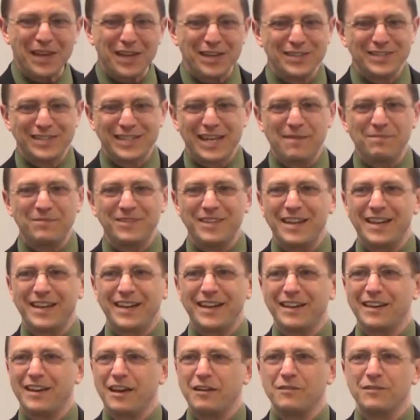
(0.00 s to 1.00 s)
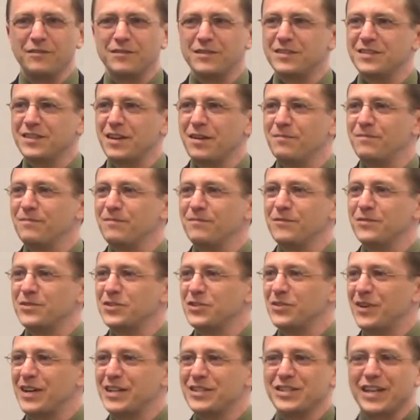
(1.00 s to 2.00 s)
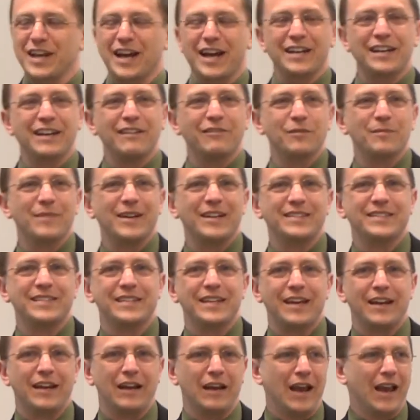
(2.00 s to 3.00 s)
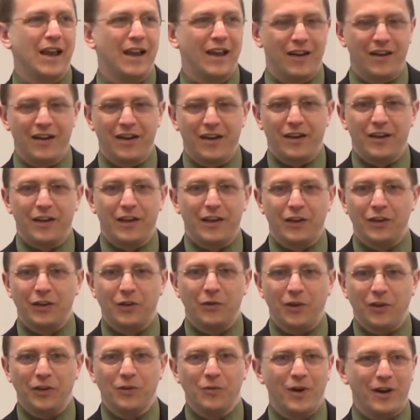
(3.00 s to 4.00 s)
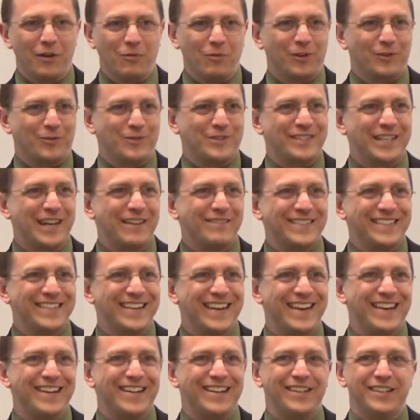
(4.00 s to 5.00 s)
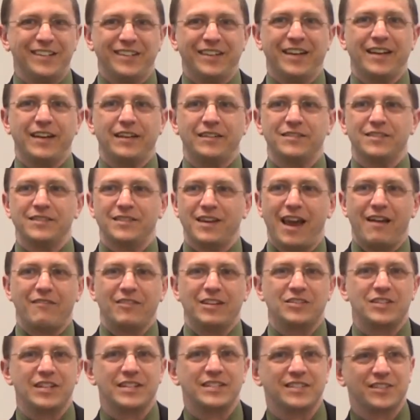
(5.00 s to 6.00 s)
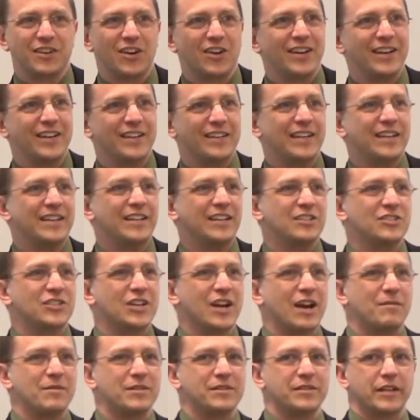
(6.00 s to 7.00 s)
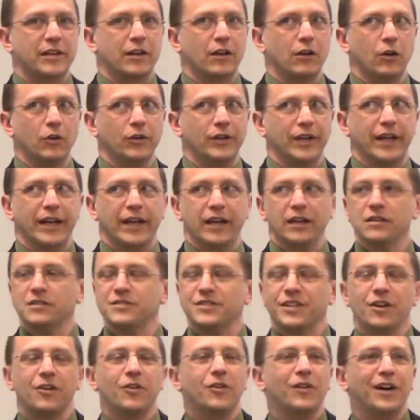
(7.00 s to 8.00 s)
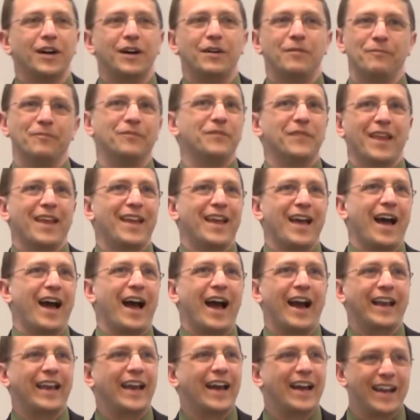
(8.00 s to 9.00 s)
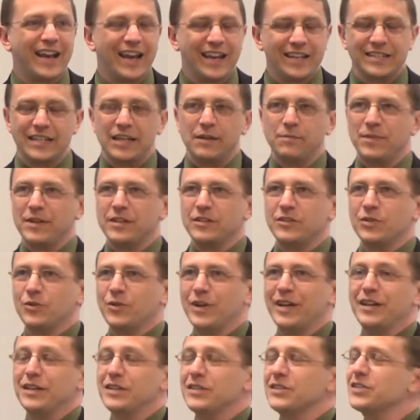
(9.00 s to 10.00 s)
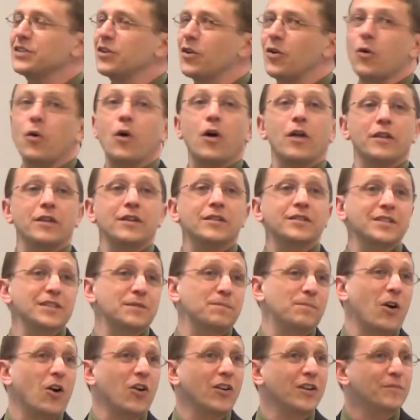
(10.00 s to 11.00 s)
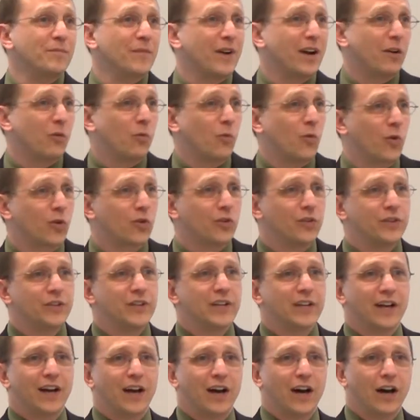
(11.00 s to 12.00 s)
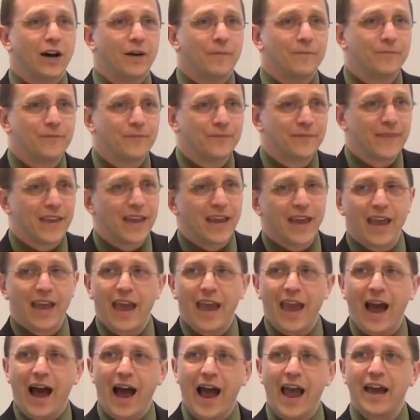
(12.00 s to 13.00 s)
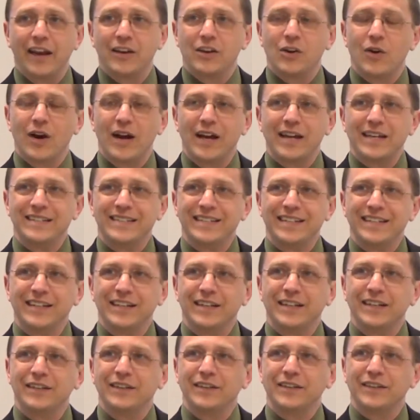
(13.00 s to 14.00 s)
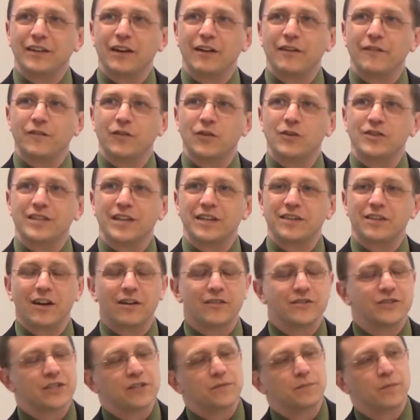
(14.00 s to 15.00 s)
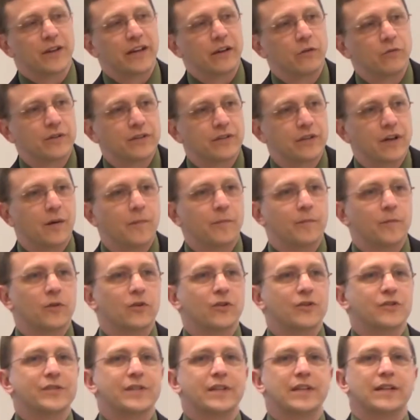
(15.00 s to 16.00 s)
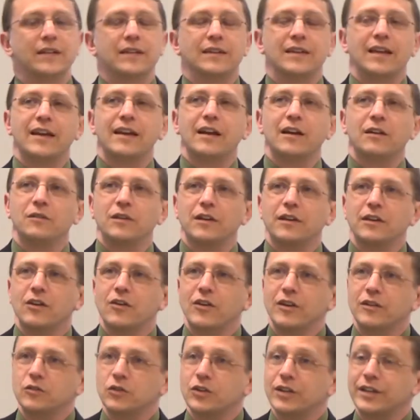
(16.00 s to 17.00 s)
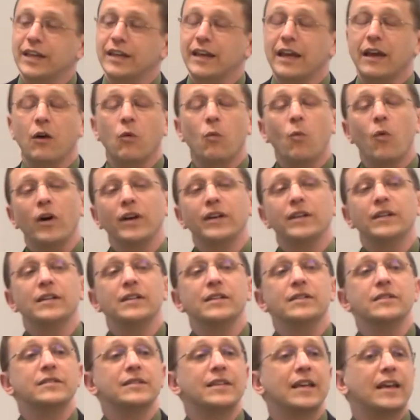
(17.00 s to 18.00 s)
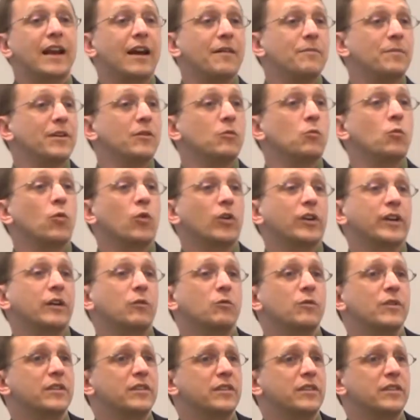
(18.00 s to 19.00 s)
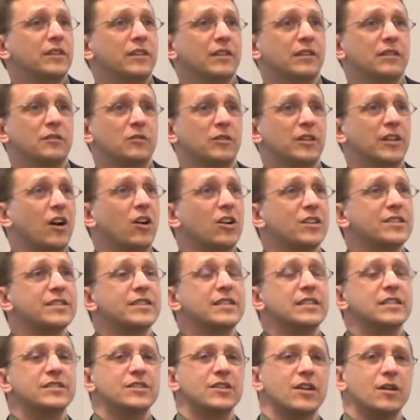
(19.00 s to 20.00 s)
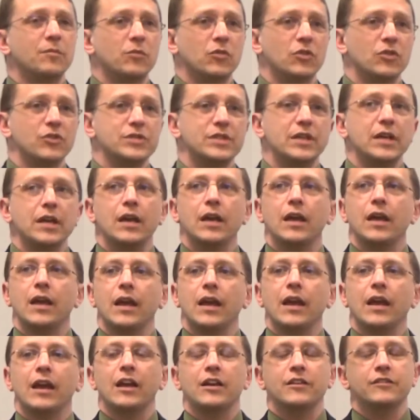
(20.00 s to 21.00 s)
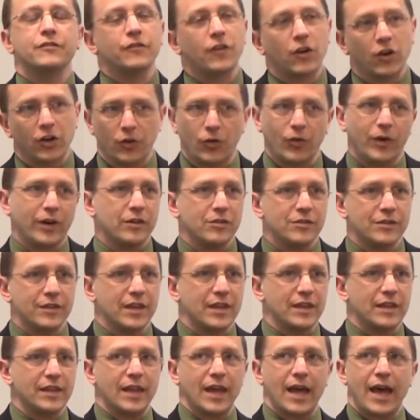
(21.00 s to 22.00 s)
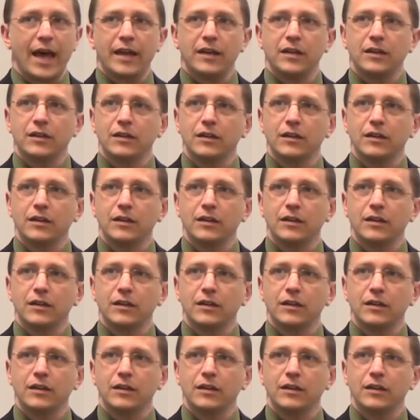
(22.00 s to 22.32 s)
stepped in and some strange guy I never met said, you, you want to work with safety data? And having just started and needing a job, I was like, okay. So um, I got head deep into it, and so this is part of my world. Um, I had no idea, you know, first I thought I was just playing with numbers and then I, you know, in looking at what it is that I've been working with in regards to these numbers, it's far greater than that.